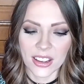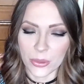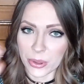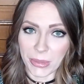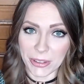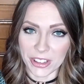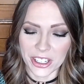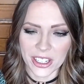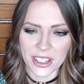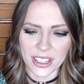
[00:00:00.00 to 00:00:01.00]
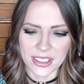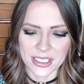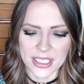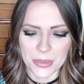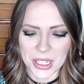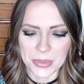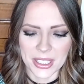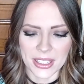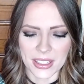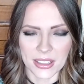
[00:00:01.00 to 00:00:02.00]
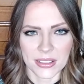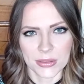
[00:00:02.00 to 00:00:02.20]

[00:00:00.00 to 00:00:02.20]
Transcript: with my finger, and then sometimes I